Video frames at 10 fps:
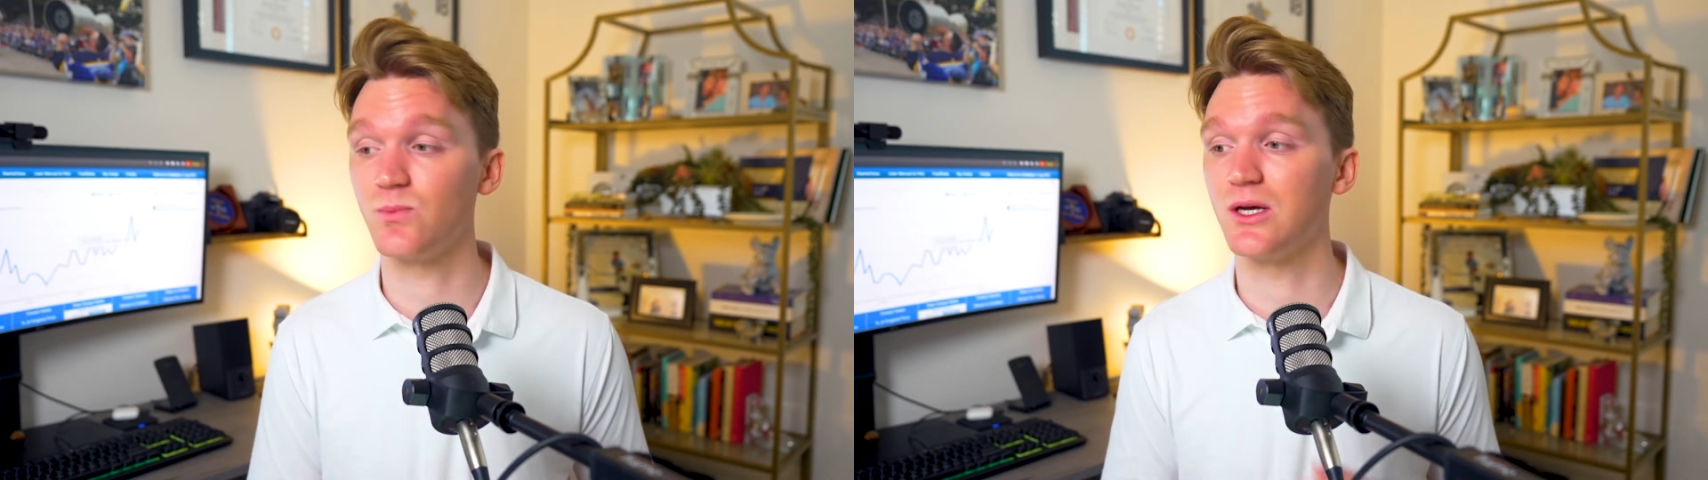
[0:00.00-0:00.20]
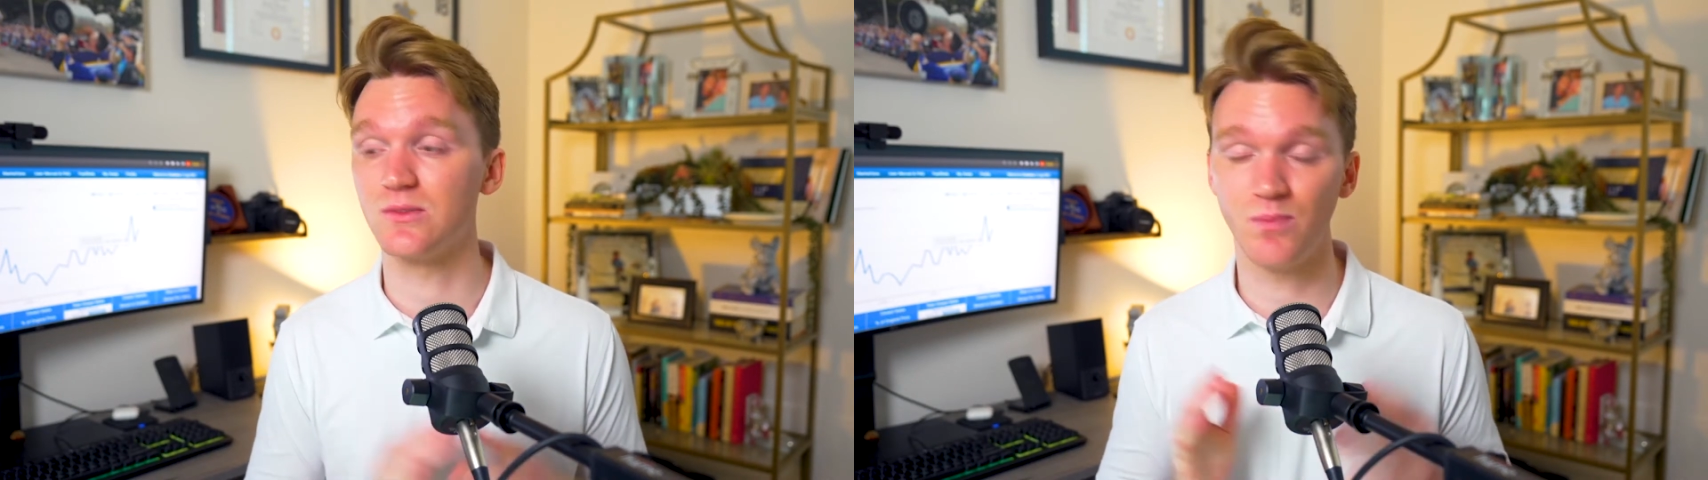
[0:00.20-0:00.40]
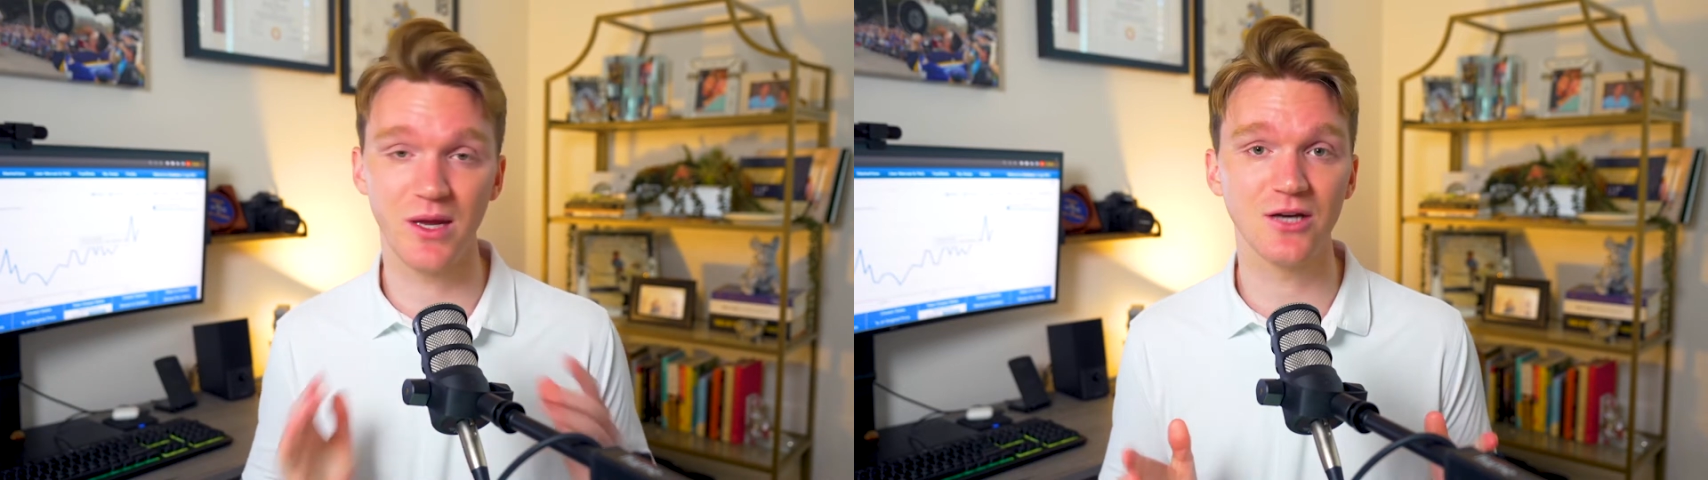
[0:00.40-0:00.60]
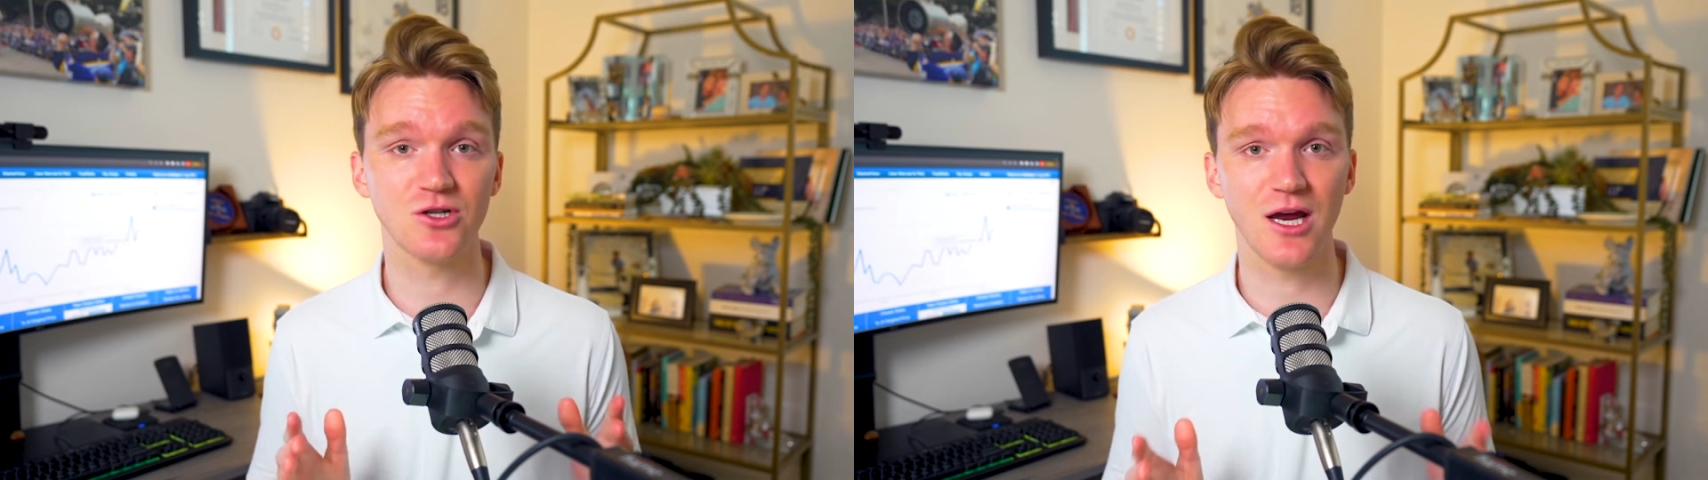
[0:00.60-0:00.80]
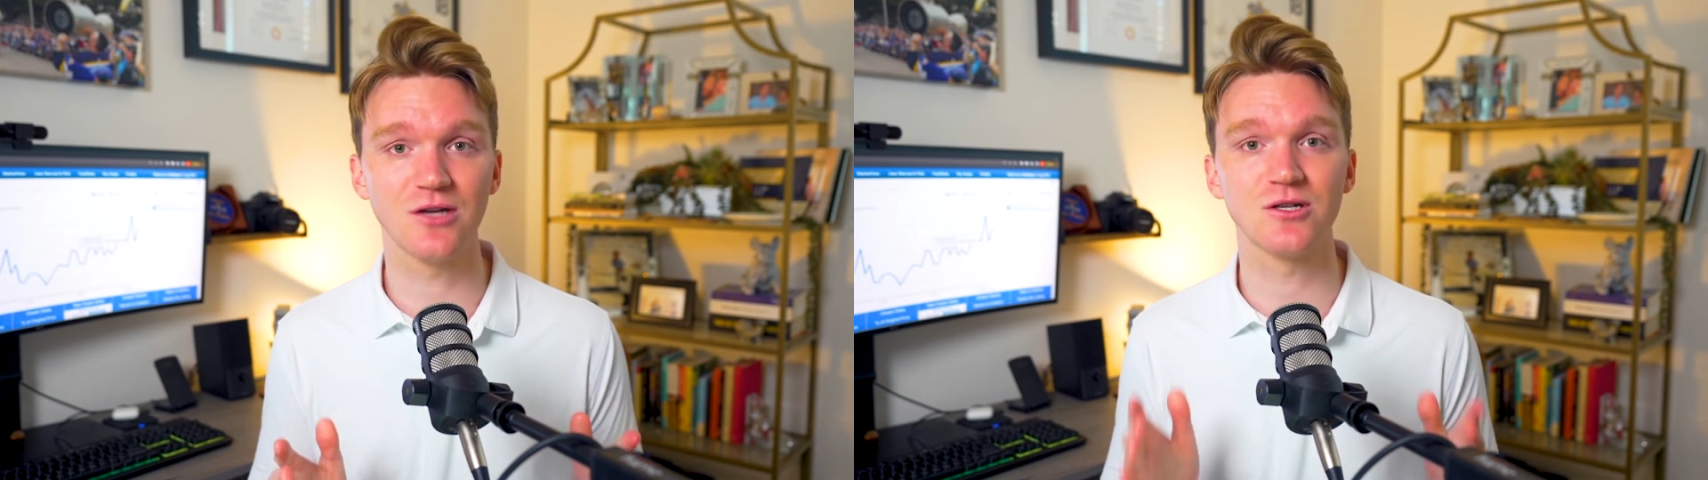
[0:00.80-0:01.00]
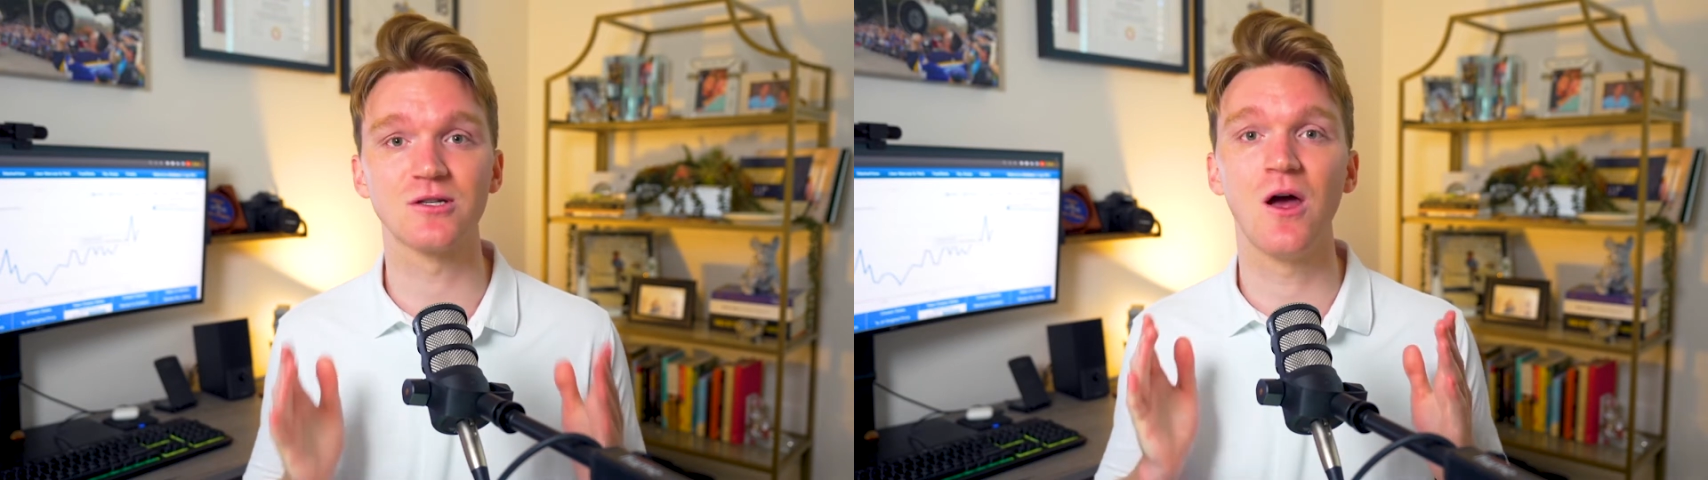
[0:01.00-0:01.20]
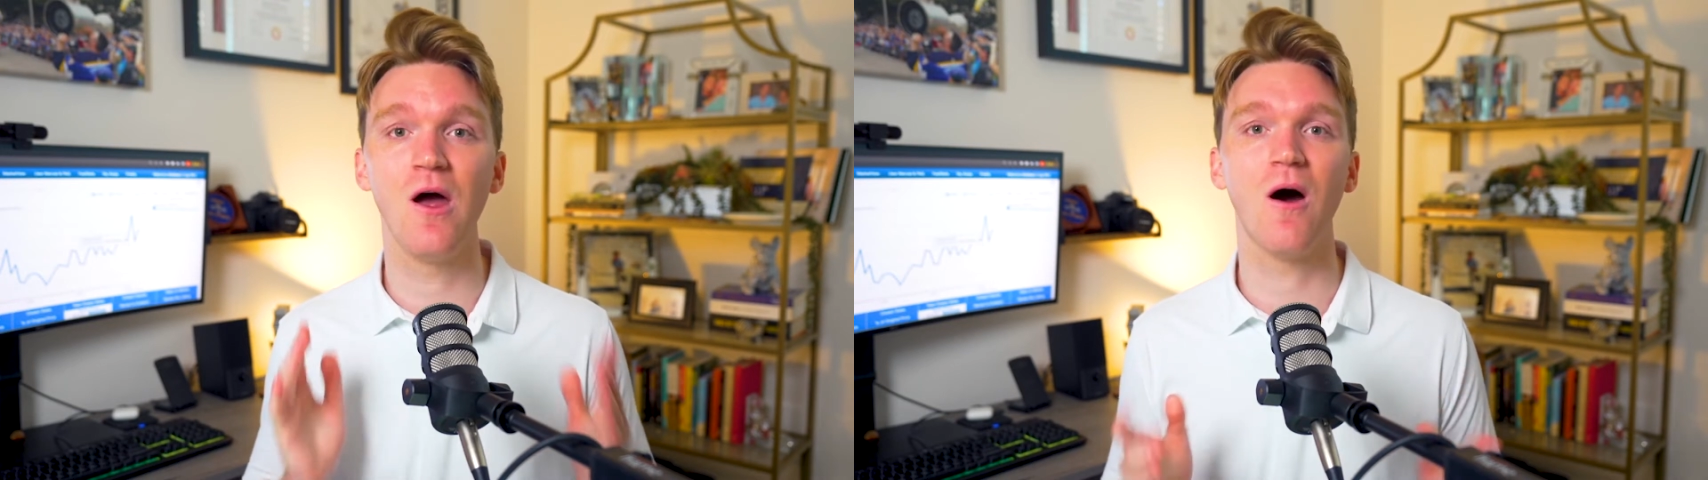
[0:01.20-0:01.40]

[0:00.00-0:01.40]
because big changes